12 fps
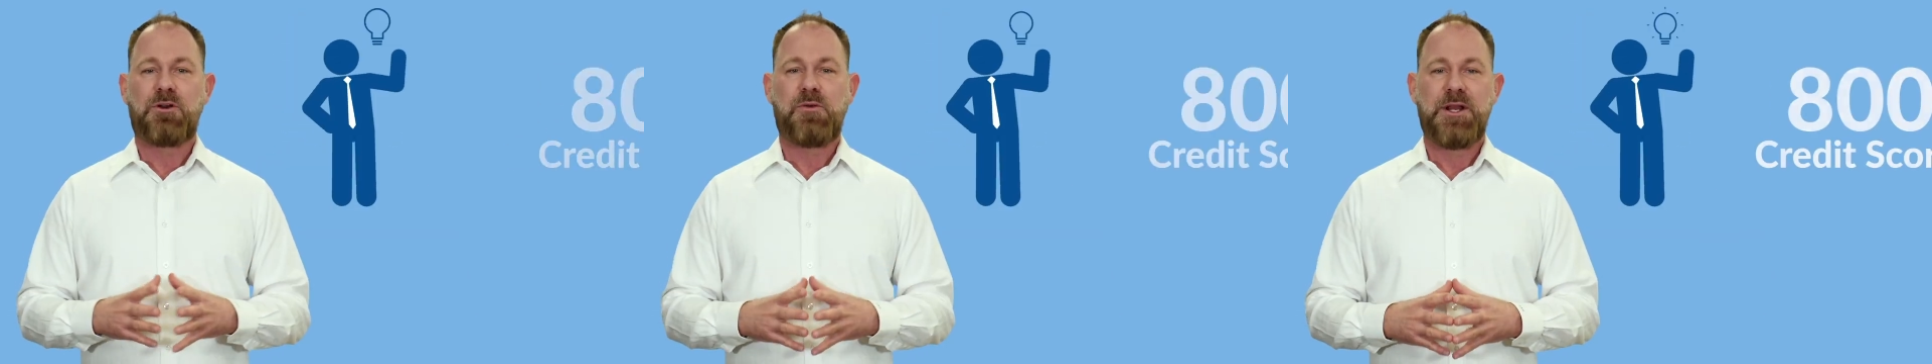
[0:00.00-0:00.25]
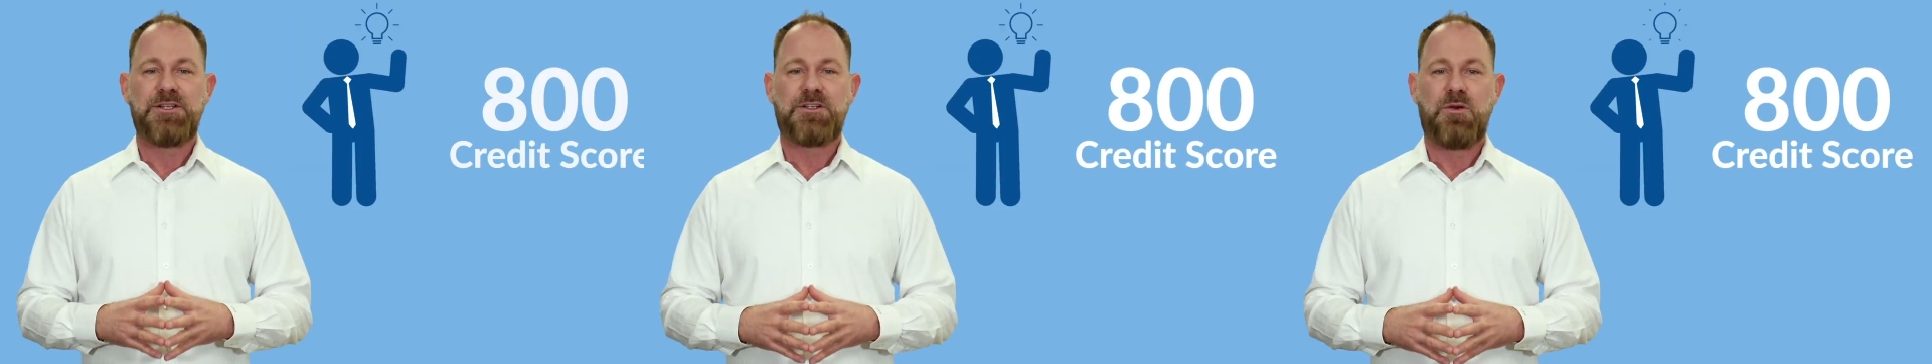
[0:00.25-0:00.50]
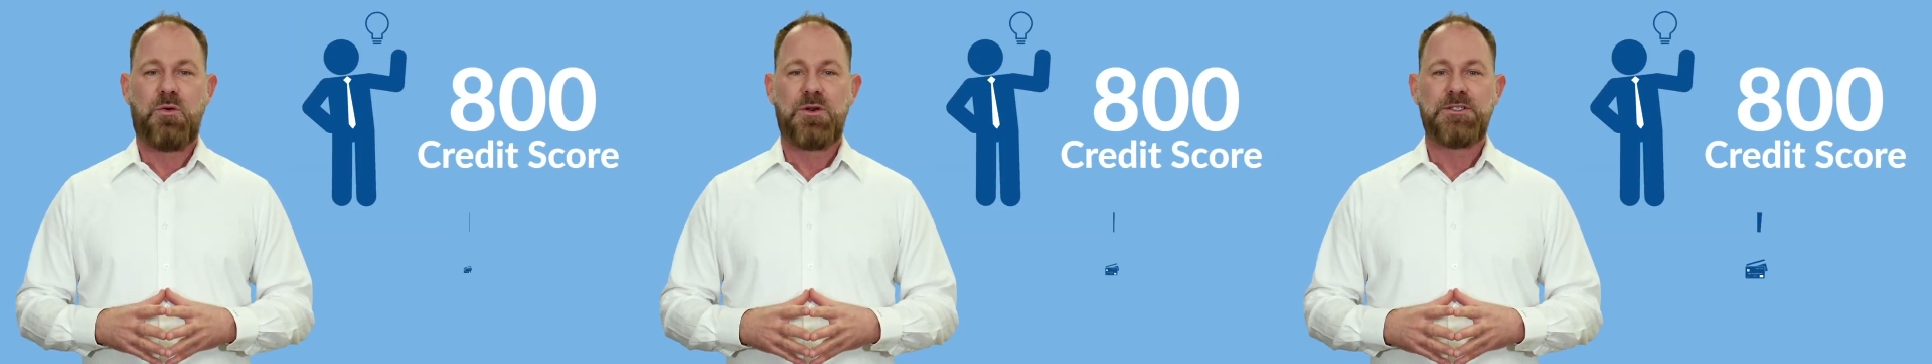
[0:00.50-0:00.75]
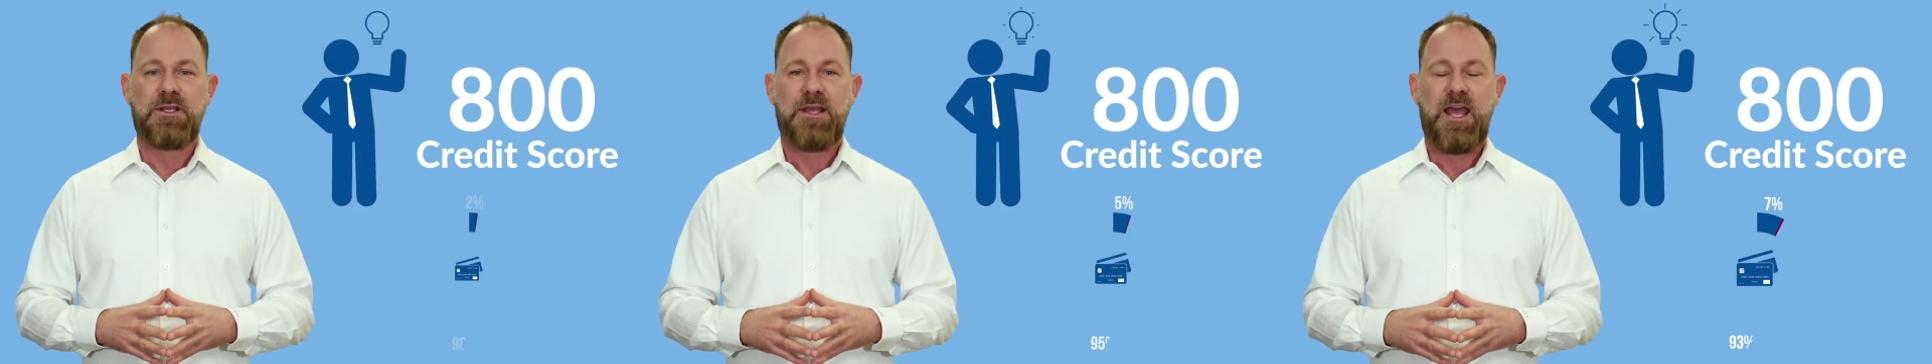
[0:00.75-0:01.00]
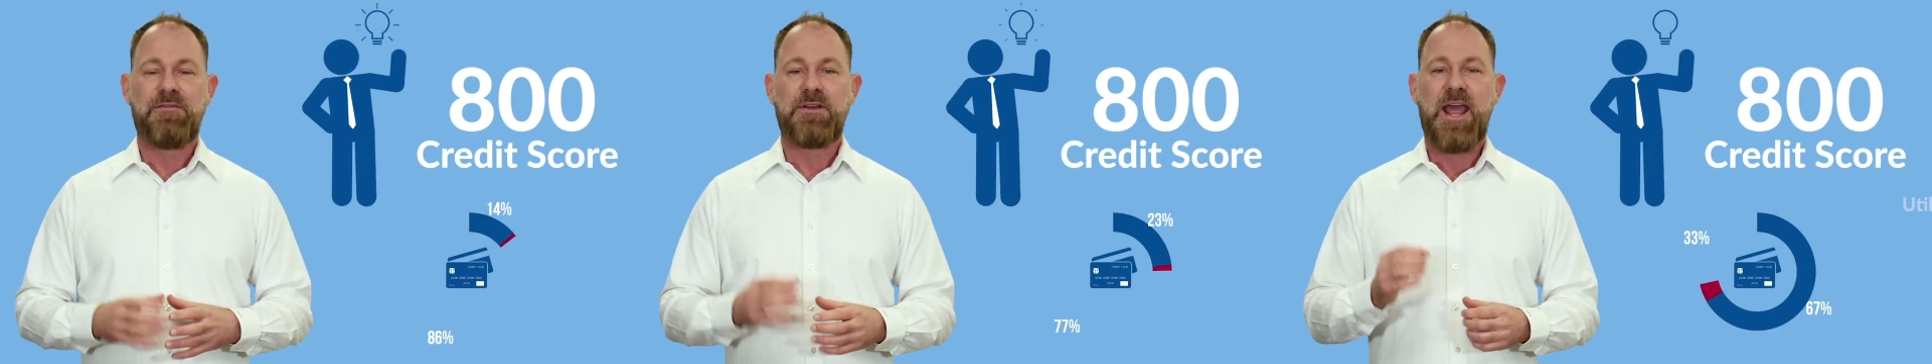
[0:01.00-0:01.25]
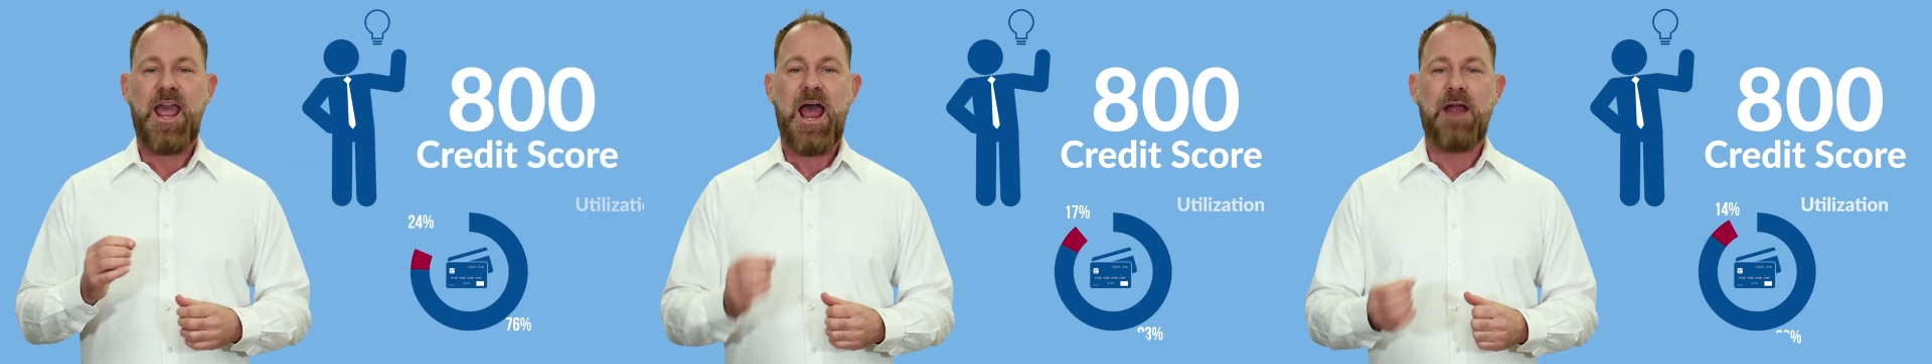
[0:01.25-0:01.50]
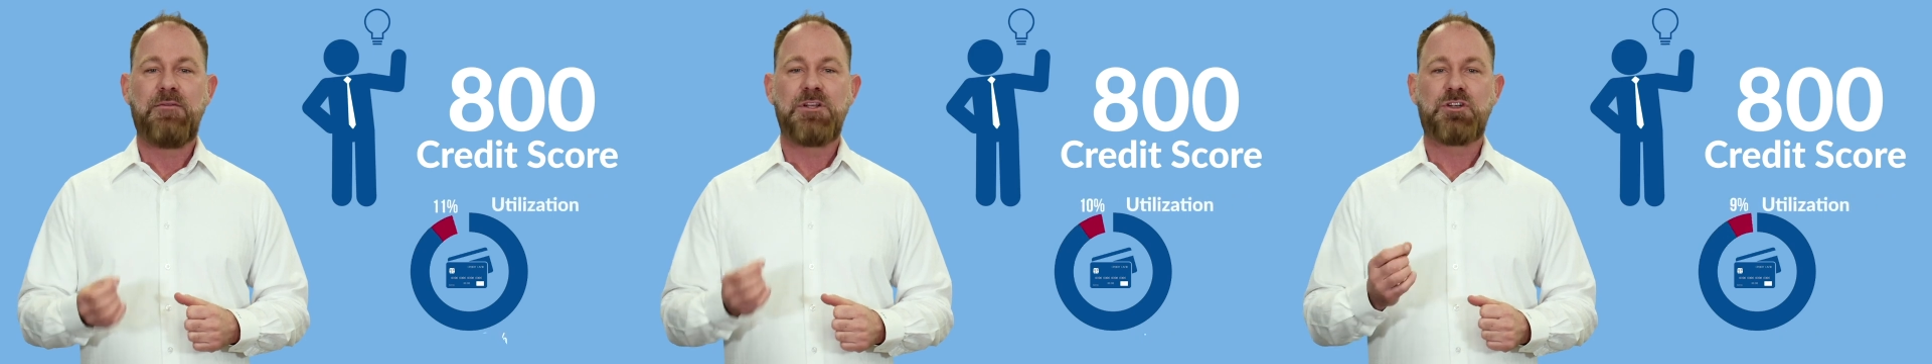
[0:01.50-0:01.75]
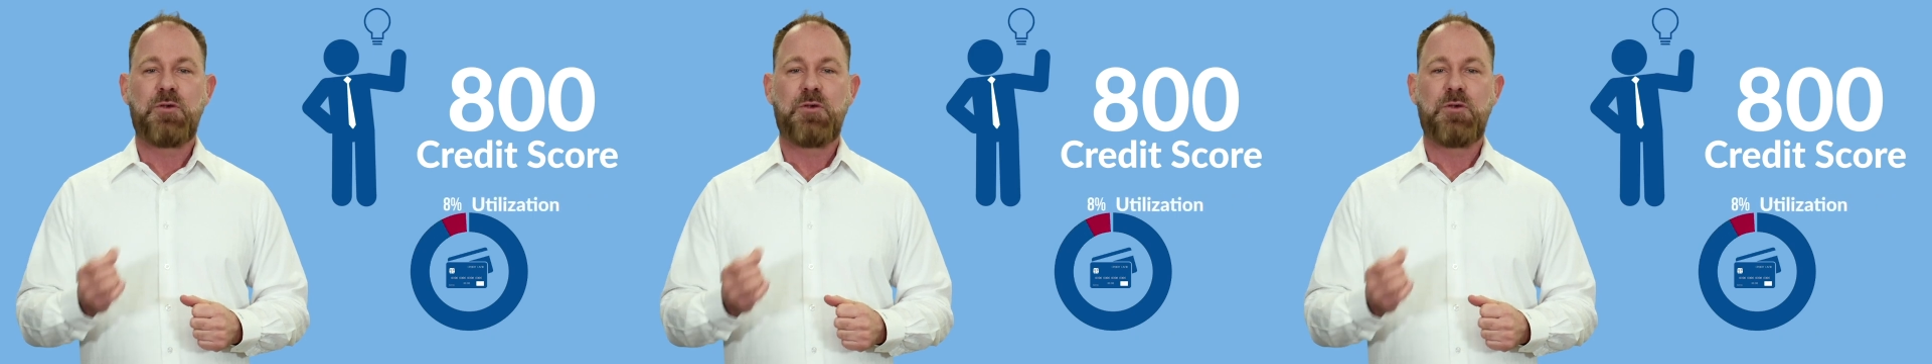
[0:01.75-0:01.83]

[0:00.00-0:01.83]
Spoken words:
credit scores have an average